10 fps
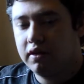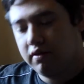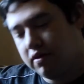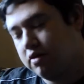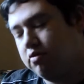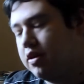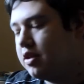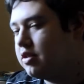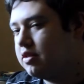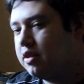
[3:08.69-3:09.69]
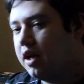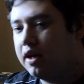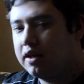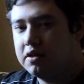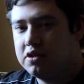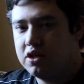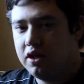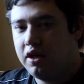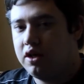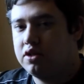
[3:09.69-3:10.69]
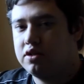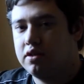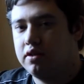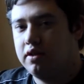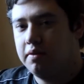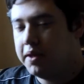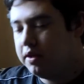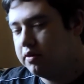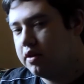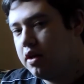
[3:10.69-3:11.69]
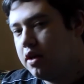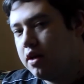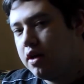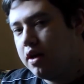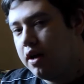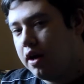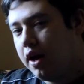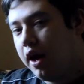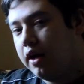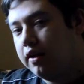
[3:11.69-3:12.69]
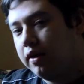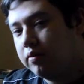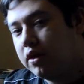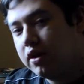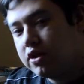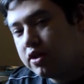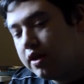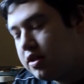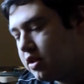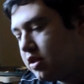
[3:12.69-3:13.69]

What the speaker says: he's agreed that I can change the build, and I'm going to change it